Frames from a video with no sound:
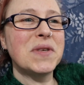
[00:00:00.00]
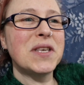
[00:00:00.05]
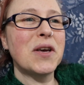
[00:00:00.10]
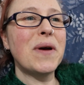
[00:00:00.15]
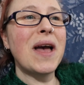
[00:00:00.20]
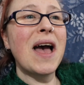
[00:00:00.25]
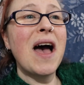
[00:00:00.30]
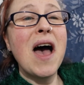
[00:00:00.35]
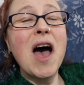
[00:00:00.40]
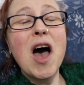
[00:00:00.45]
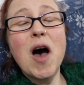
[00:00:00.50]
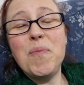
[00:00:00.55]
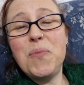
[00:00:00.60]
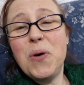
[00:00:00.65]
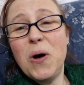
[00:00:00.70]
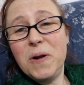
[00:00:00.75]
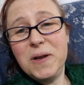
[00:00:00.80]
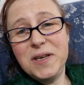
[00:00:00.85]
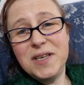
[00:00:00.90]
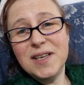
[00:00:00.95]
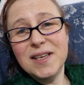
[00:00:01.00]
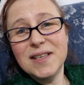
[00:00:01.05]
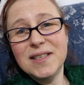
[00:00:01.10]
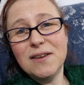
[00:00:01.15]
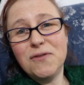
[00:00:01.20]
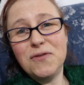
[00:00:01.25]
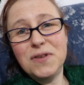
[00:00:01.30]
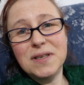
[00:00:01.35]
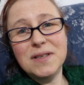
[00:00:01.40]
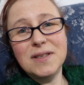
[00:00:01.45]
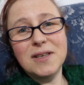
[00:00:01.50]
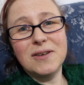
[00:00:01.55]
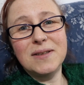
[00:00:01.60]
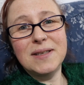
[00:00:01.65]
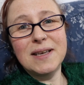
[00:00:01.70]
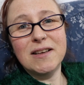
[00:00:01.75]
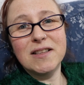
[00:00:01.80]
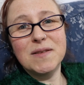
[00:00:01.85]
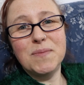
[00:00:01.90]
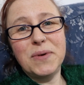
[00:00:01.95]
So apologies if this
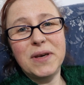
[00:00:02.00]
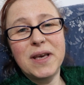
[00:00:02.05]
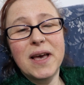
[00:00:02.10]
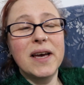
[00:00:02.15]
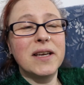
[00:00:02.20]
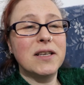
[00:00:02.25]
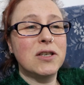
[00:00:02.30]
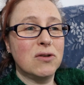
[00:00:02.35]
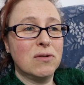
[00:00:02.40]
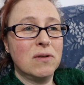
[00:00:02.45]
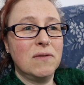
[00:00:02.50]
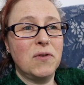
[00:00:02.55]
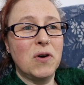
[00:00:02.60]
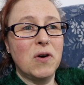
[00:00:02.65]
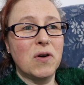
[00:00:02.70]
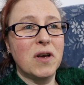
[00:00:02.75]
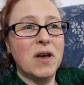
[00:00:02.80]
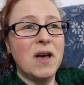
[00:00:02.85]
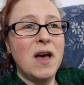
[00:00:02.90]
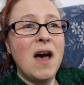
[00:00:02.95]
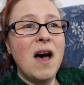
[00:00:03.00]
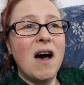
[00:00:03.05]
turned out to be a short vlog.